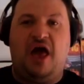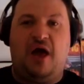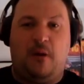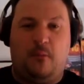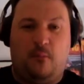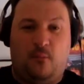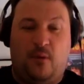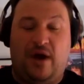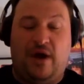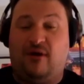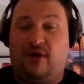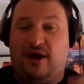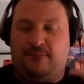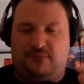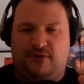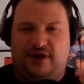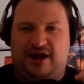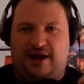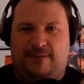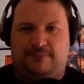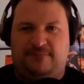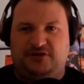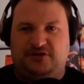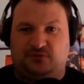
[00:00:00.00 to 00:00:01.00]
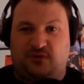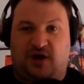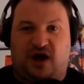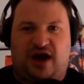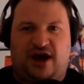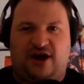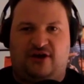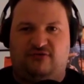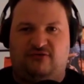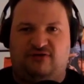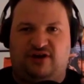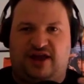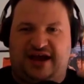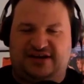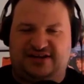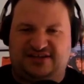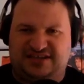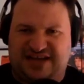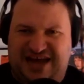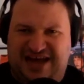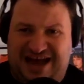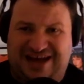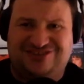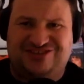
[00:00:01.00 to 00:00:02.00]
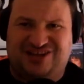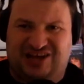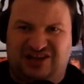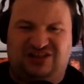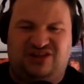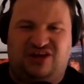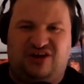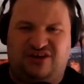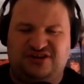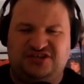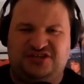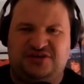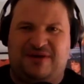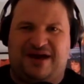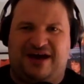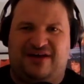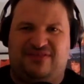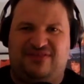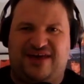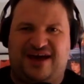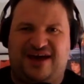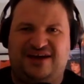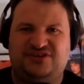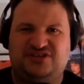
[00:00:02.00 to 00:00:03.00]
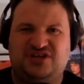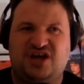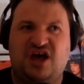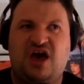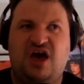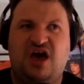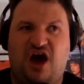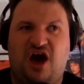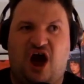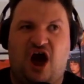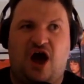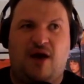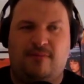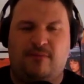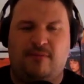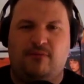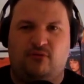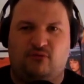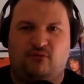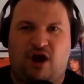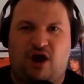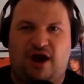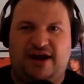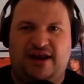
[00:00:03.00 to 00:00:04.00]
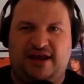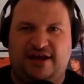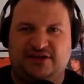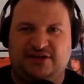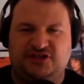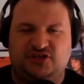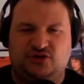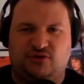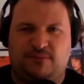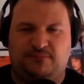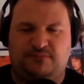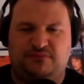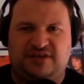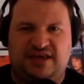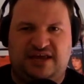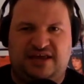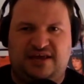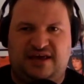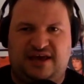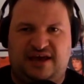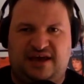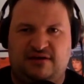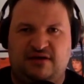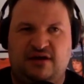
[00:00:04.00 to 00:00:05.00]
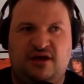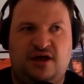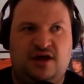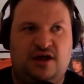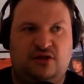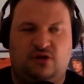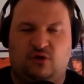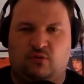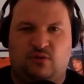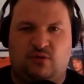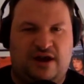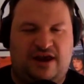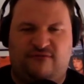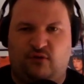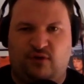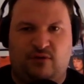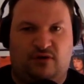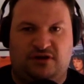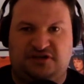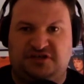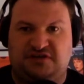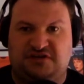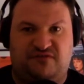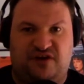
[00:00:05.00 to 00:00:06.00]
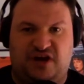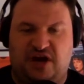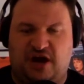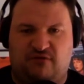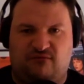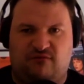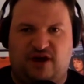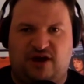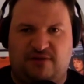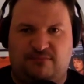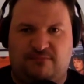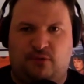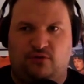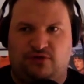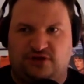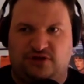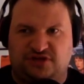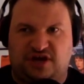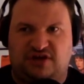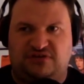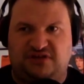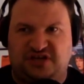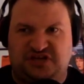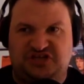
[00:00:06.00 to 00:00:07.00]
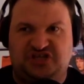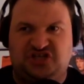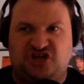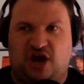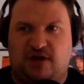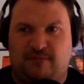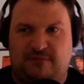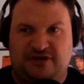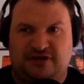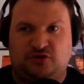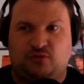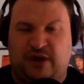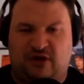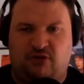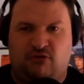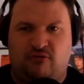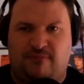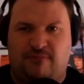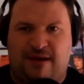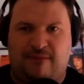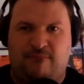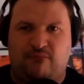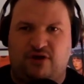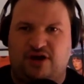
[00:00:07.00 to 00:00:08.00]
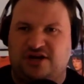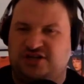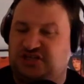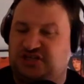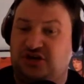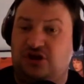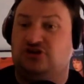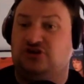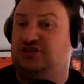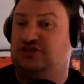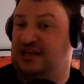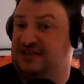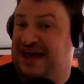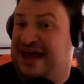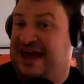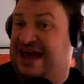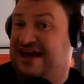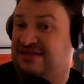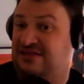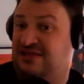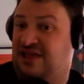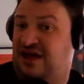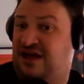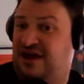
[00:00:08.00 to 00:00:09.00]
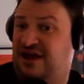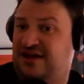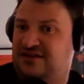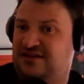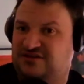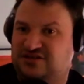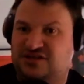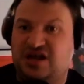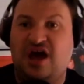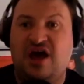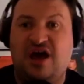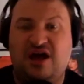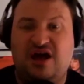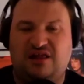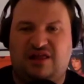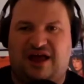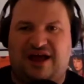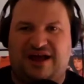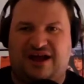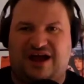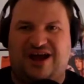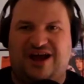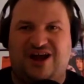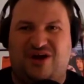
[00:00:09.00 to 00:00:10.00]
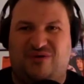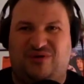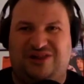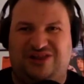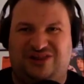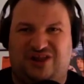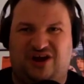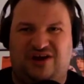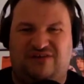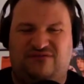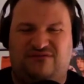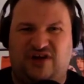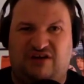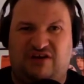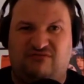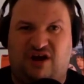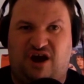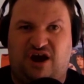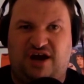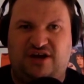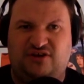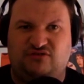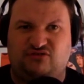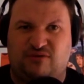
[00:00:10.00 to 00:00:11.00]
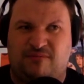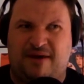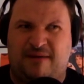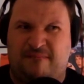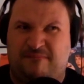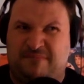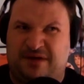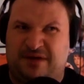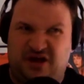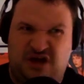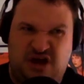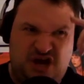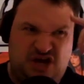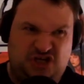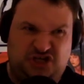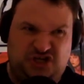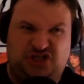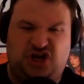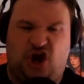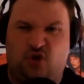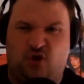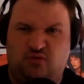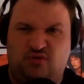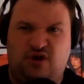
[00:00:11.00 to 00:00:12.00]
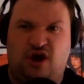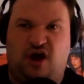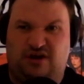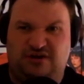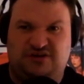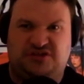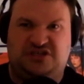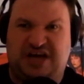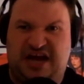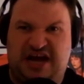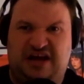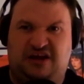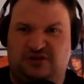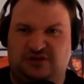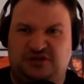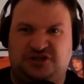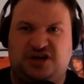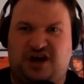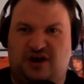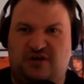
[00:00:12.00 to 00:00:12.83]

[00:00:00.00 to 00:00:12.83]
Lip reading: where I bring up is what I could relate is, as I learned about that, I remember writing a script thinking, look, whenever we watch a video, read a book, there's only so much we can remember. And it's usually the headlines. Like, I know a lot of young writers remember show, not tell,